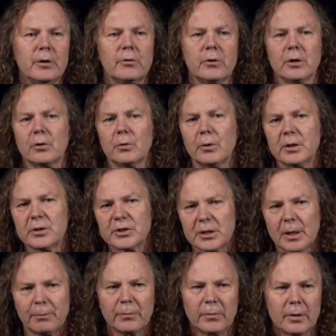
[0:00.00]
critical, and it's
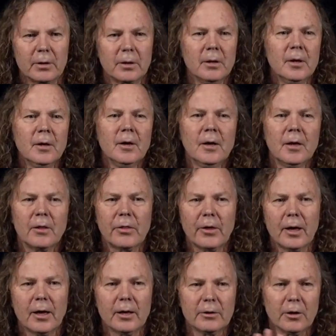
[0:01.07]
something
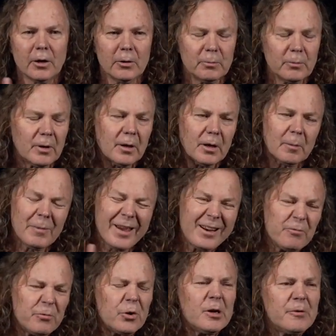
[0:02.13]
that, at a
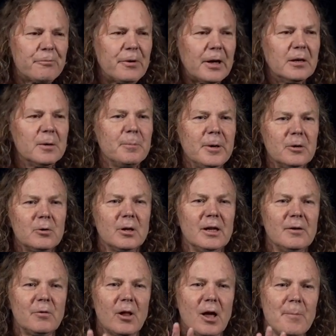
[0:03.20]
very fundamental
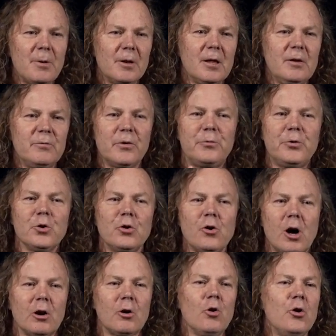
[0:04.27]
level, I believe if you're
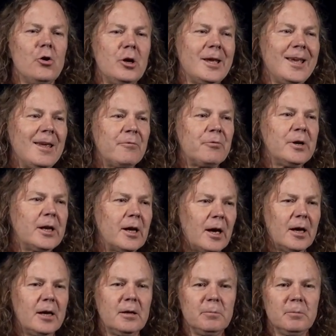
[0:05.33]
not learning every
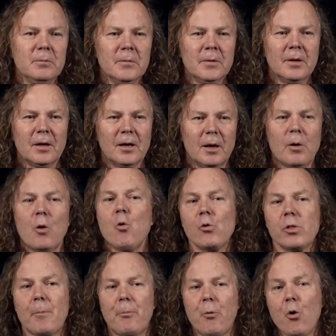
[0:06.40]
day, or
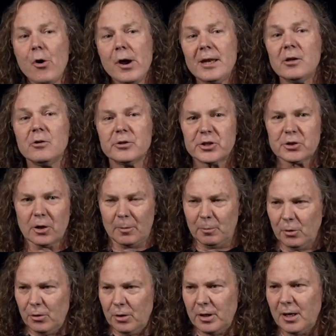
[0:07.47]
the point you stop
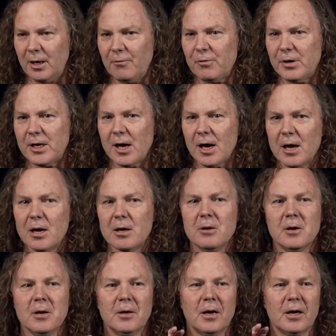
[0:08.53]
learning every day,
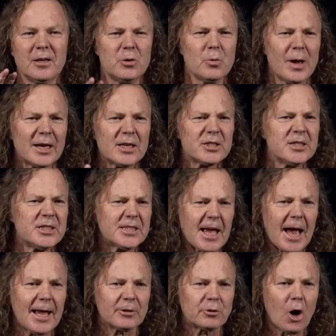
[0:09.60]
you actually
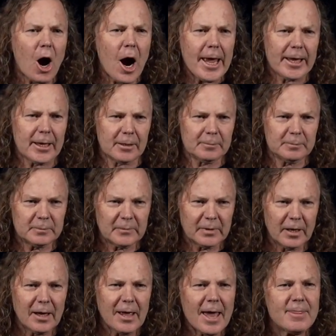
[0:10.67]
start dying.
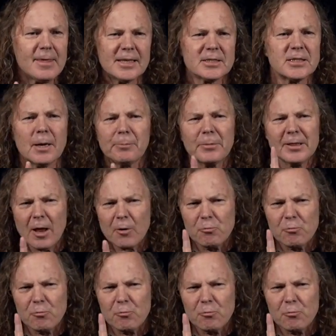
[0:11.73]
And that's something that